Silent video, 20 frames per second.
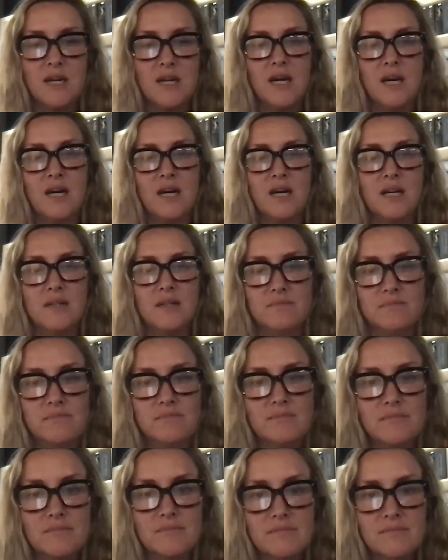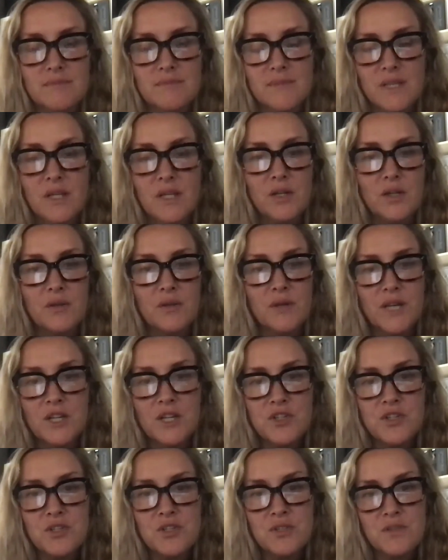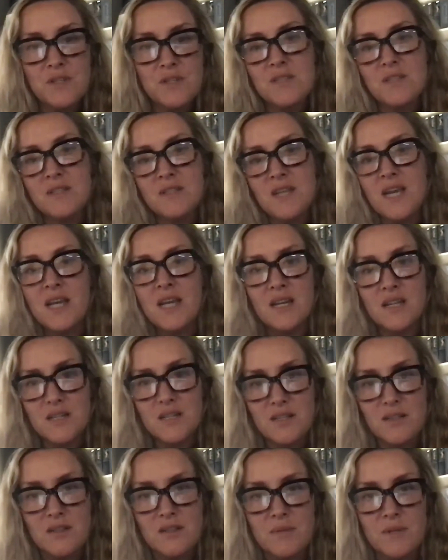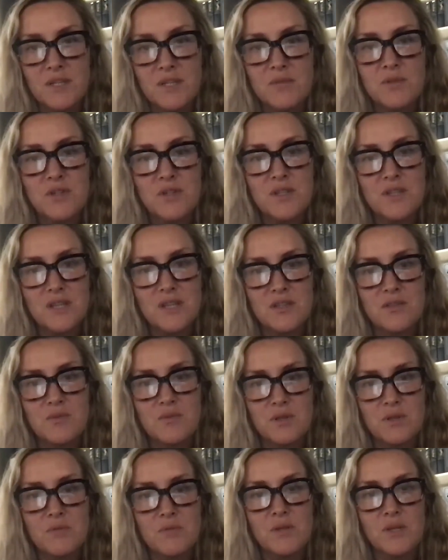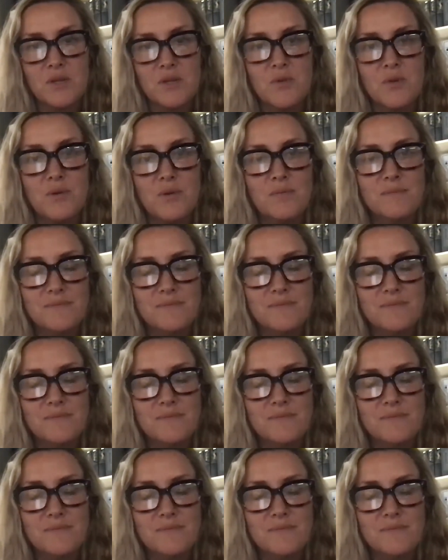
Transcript: It's taking it to the limits, which I think is really, really cool.